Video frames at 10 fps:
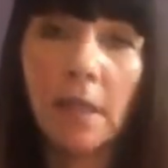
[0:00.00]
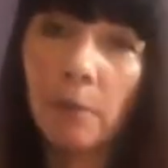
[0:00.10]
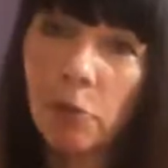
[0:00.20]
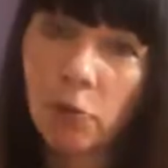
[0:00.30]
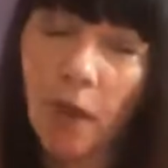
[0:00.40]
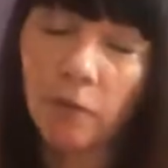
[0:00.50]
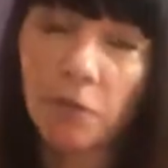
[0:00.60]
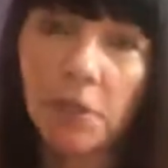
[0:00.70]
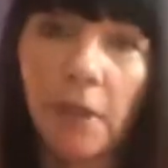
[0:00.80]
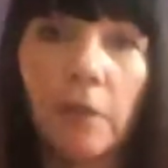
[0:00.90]
Can we
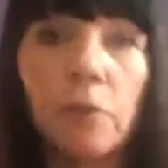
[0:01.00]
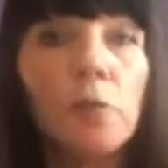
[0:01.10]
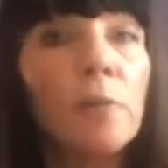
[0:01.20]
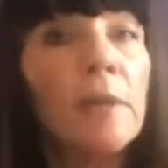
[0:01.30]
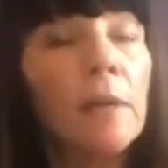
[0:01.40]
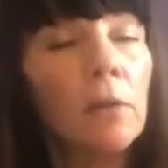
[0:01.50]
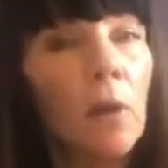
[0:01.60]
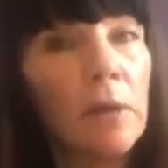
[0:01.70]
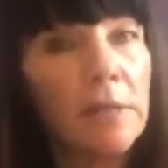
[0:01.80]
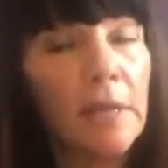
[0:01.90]
travel together? Do we get
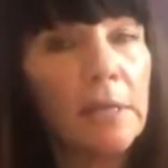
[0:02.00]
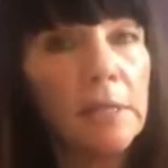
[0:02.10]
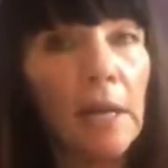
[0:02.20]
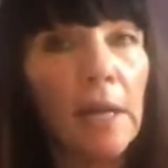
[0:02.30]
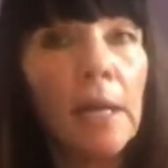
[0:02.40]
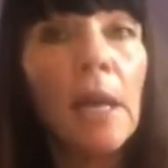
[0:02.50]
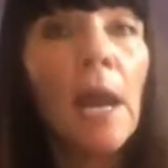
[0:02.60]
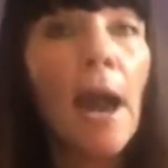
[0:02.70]
along day to day?